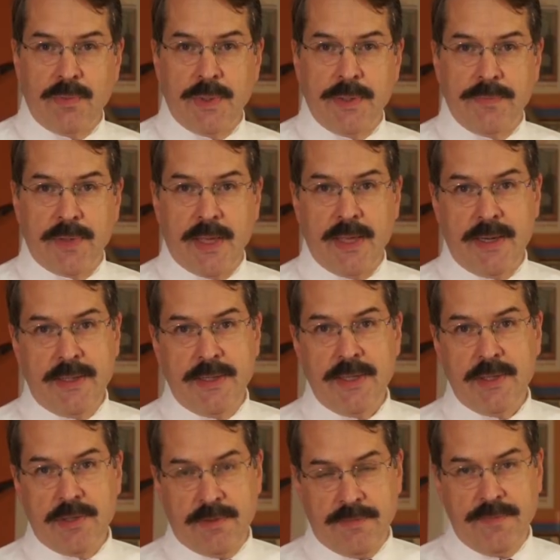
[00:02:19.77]
on one of
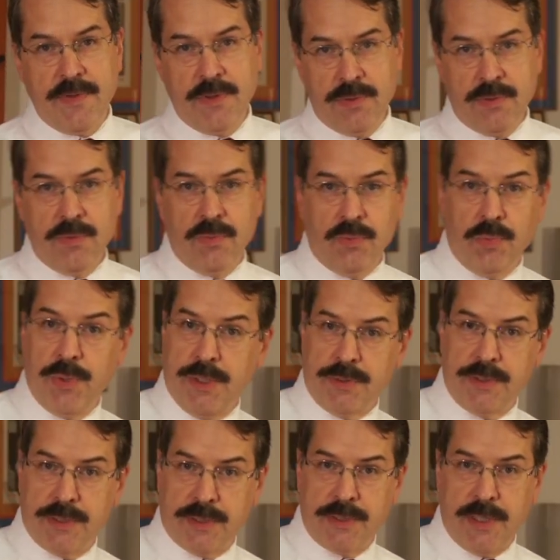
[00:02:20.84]
Kennedy's few
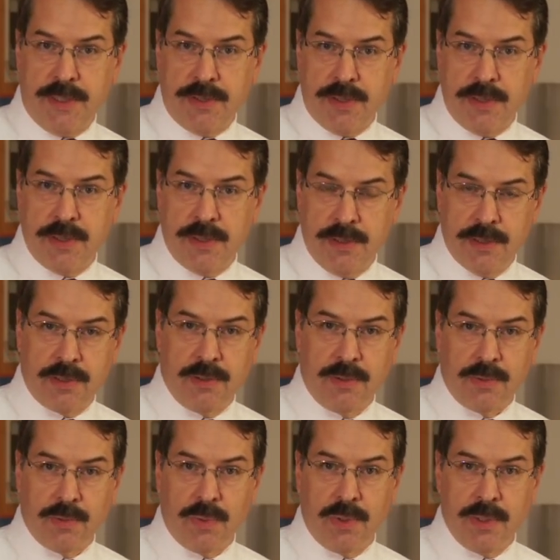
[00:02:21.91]
real successes in the
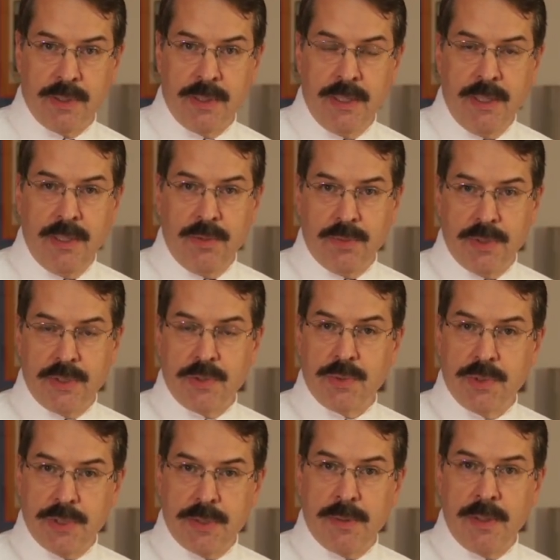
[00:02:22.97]
Cold War, which
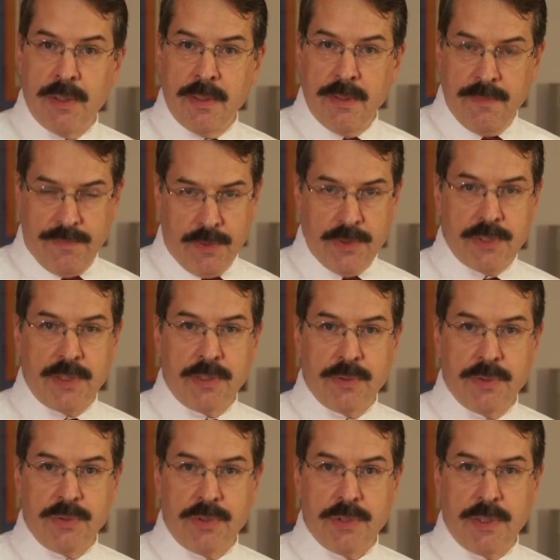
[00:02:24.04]
was forcing
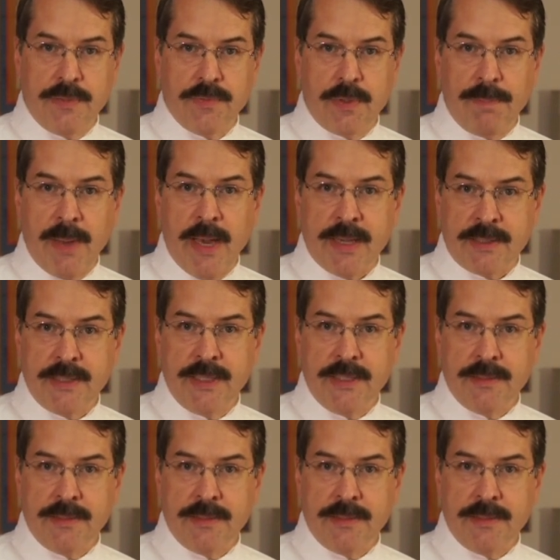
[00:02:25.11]
Khrushchev to back